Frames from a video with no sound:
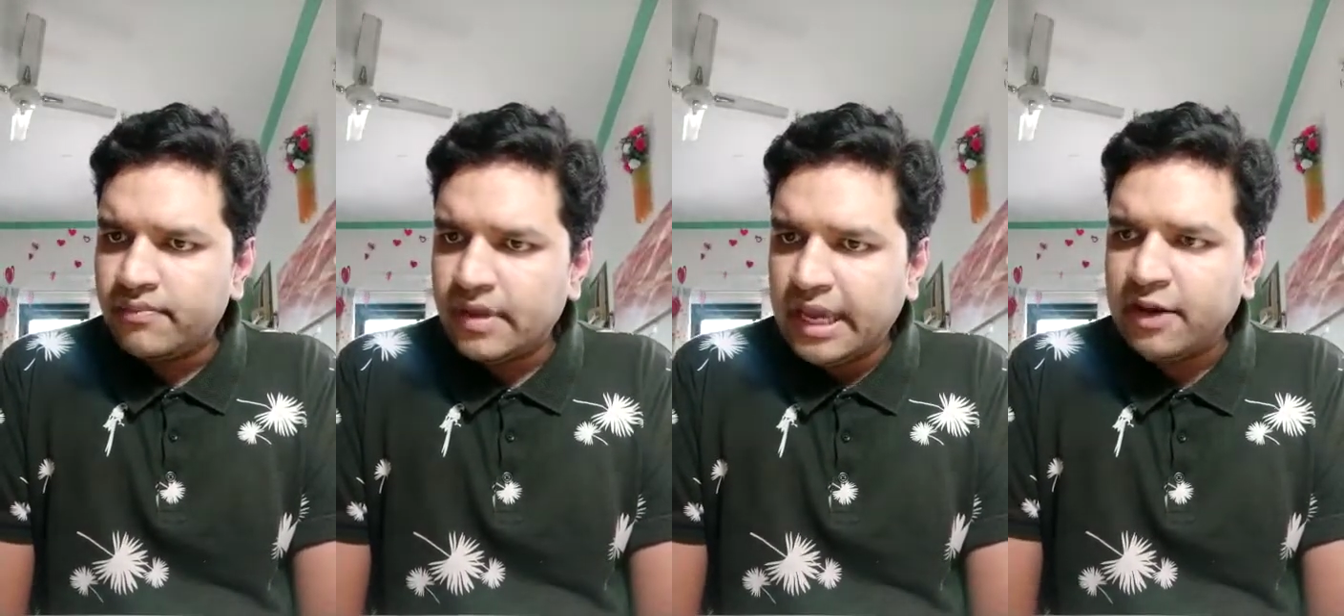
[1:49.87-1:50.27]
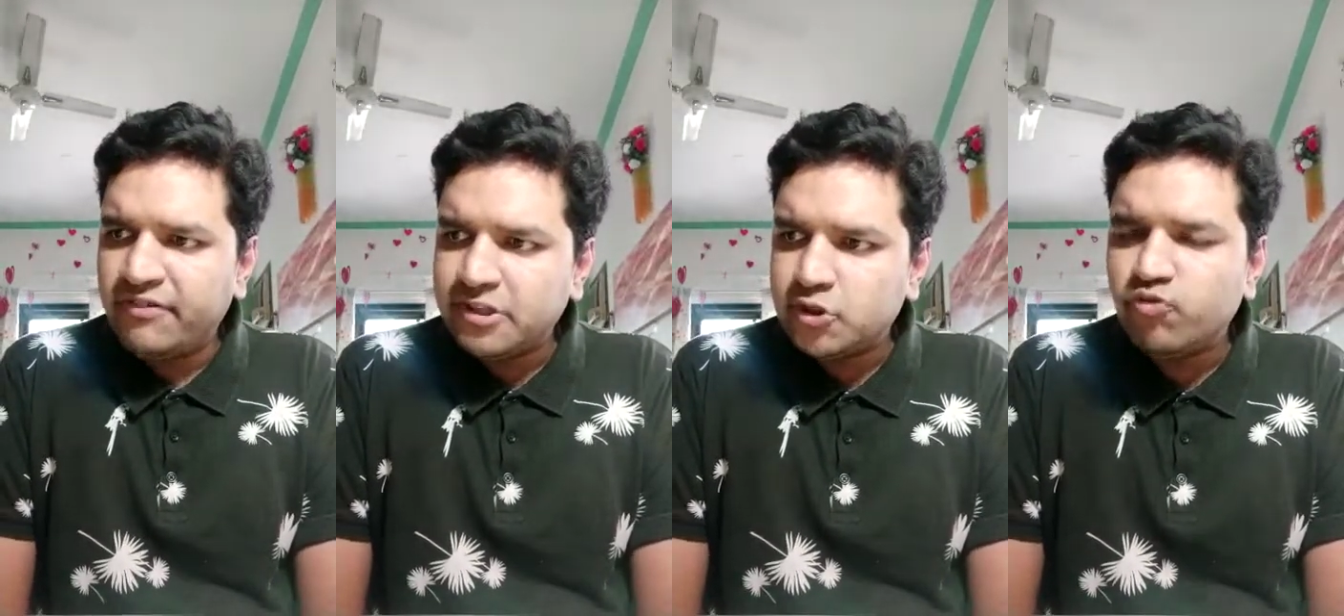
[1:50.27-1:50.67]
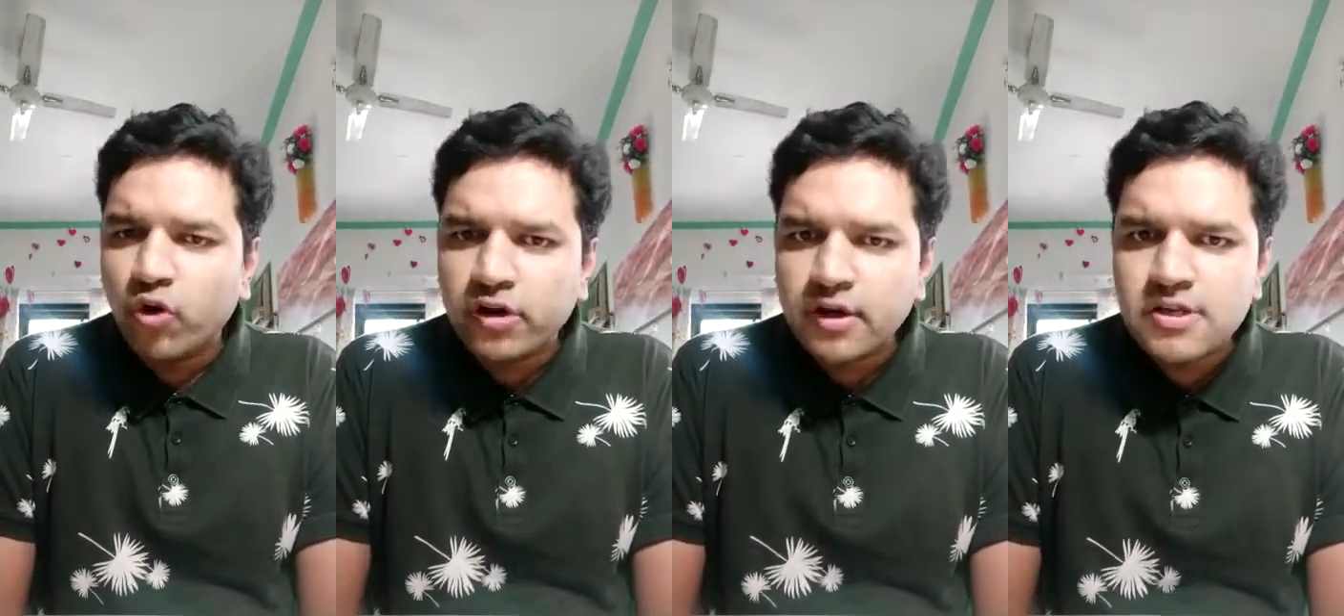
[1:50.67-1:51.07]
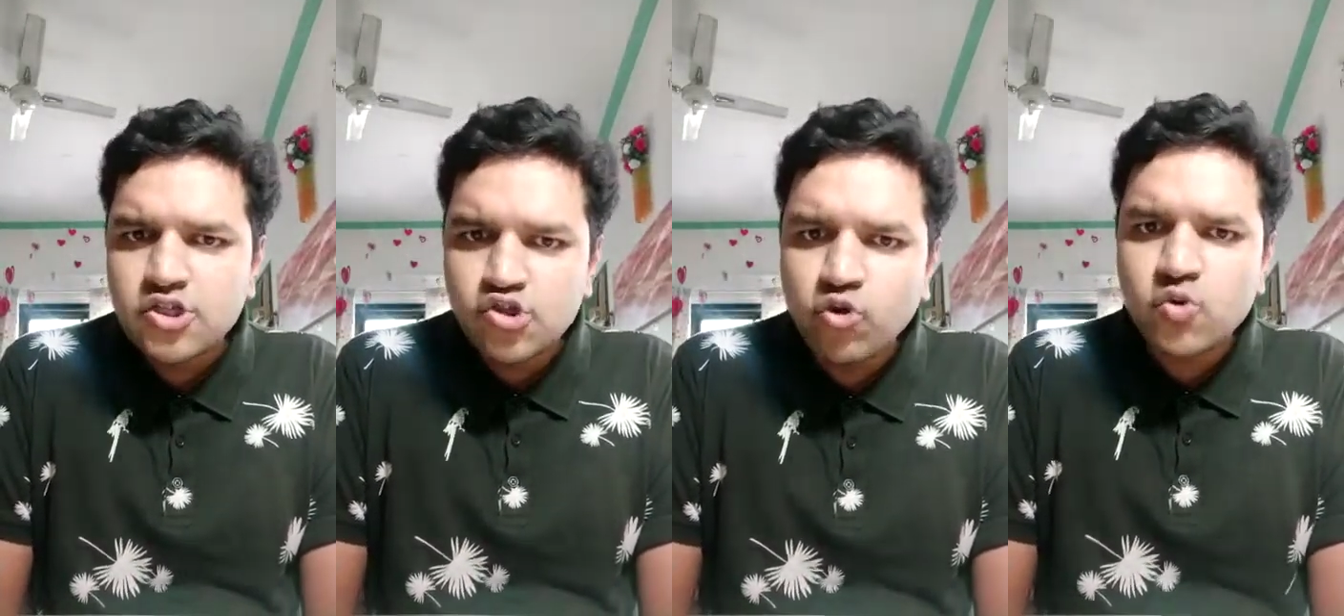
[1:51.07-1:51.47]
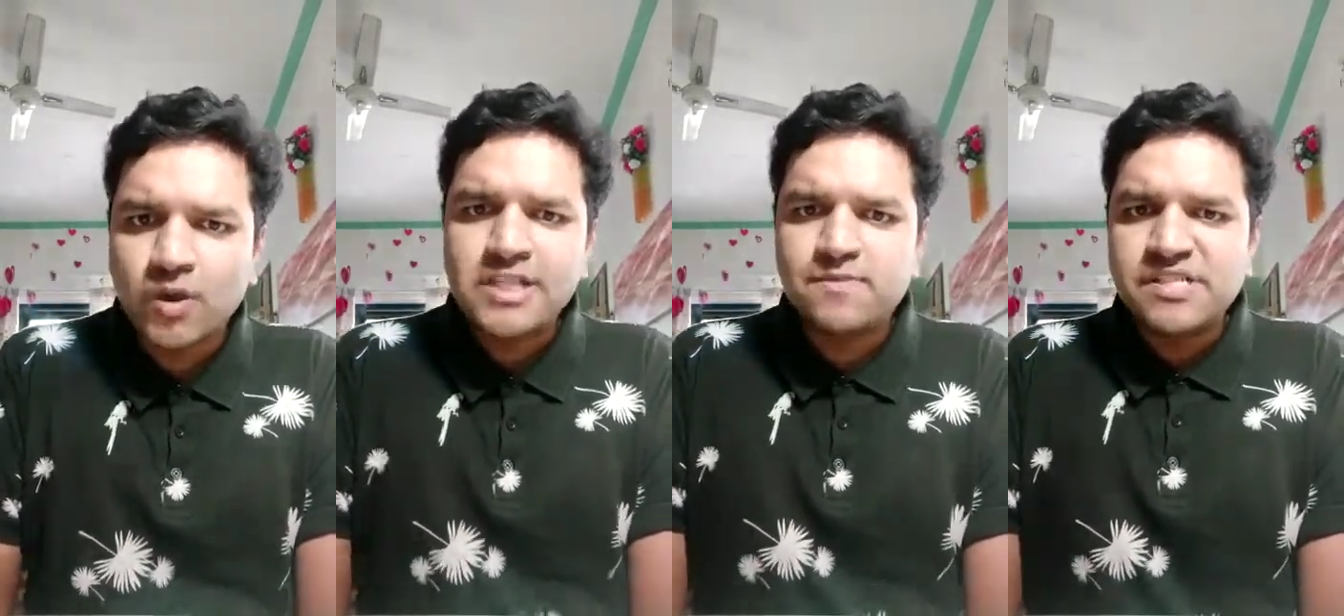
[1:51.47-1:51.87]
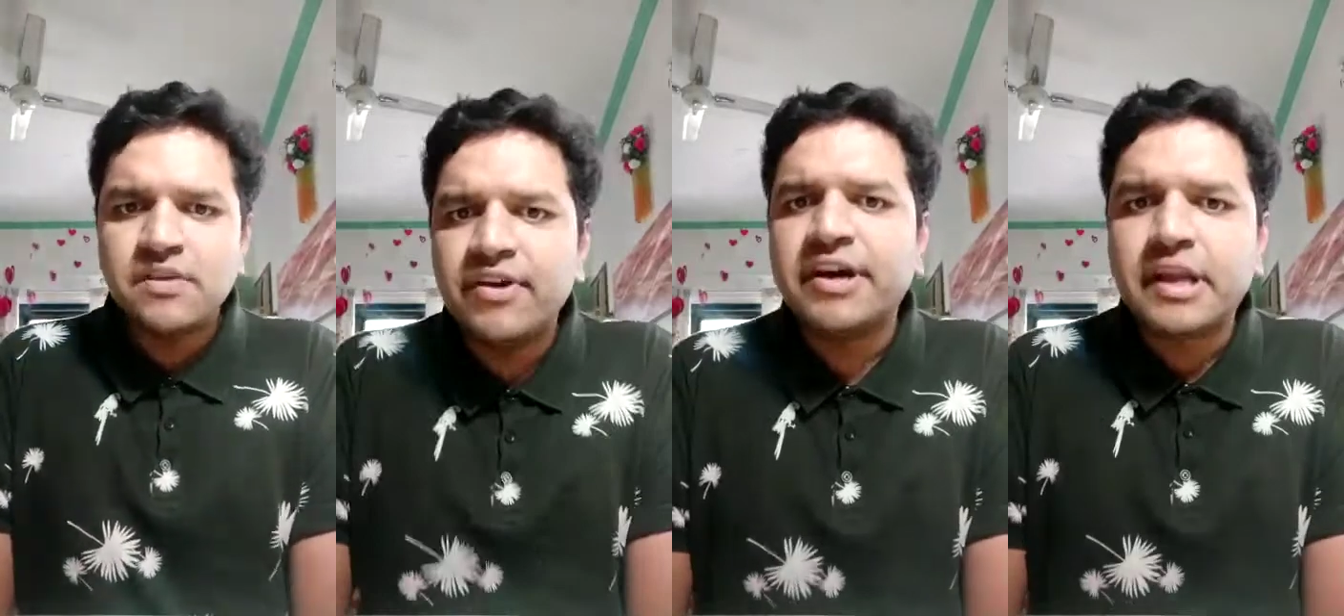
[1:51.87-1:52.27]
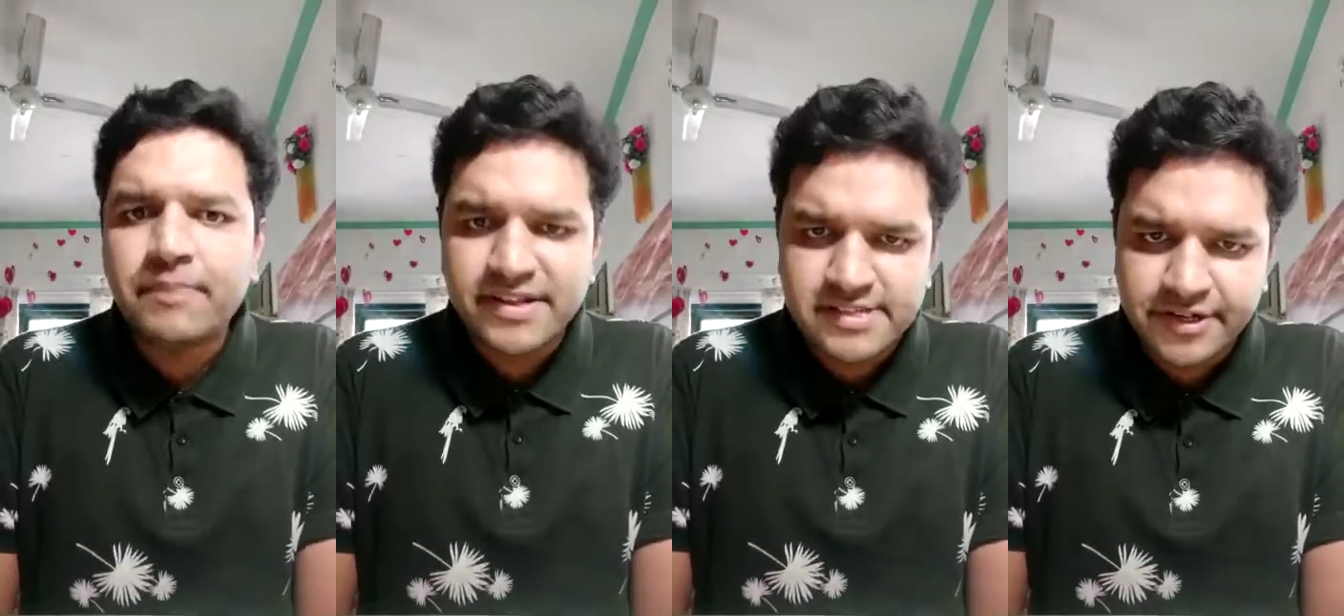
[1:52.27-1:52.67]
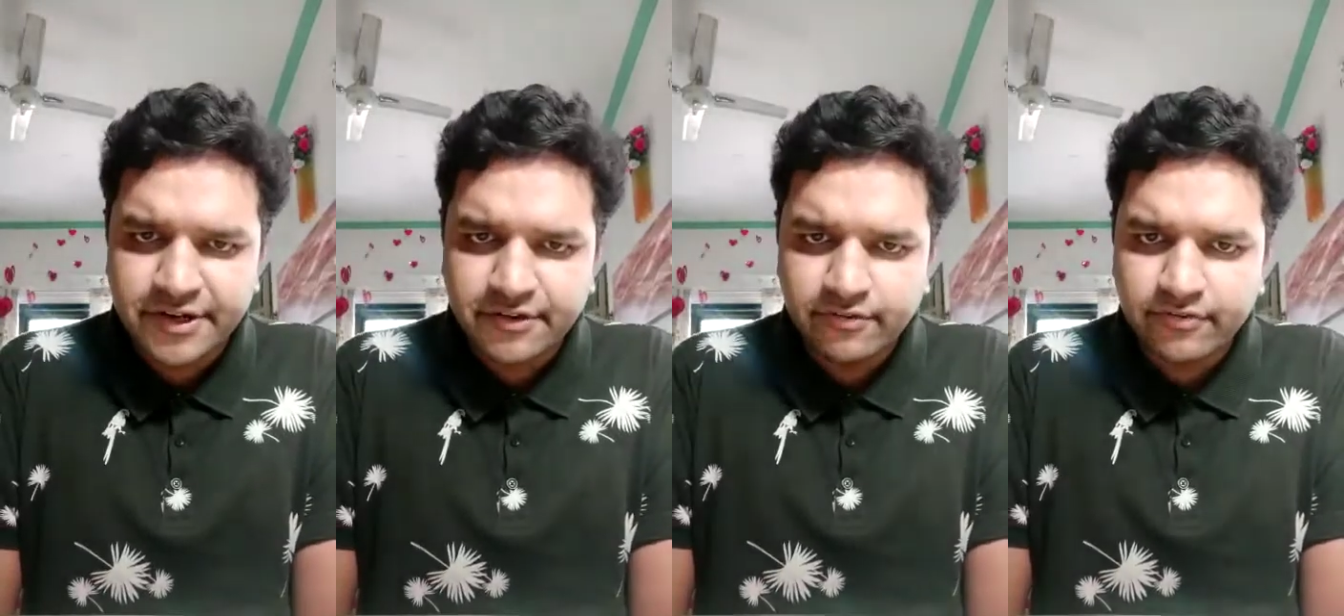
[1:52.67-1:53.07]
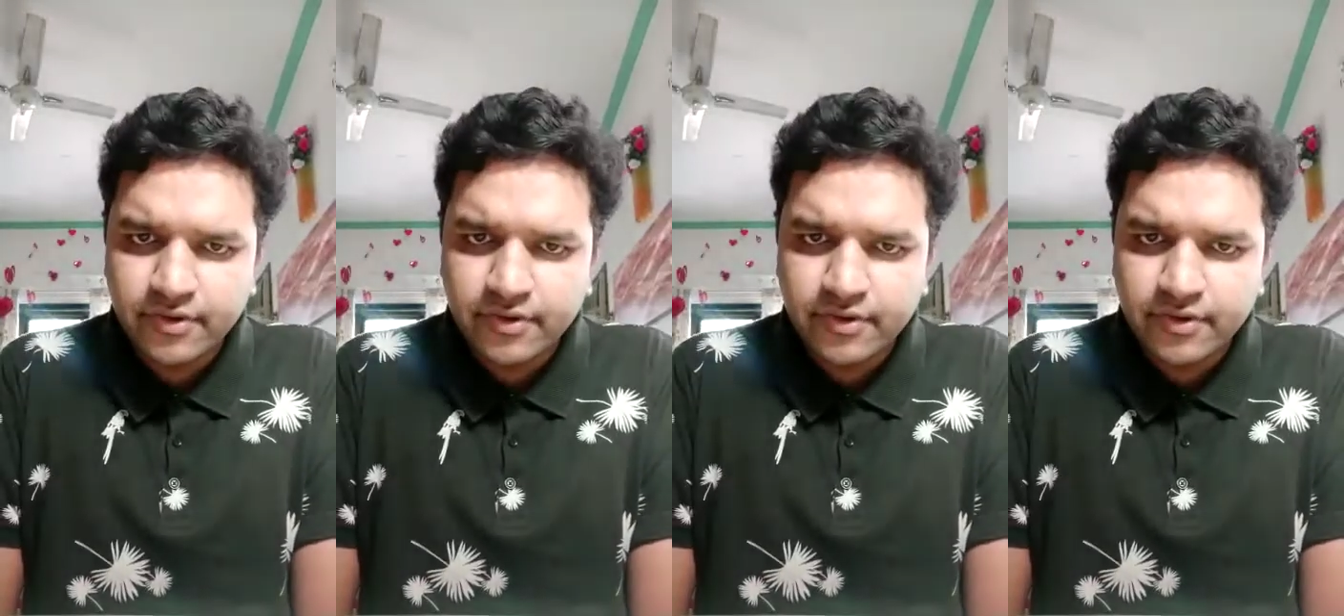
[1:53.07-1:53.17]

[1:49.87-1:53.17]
in which voters choose one specific representative.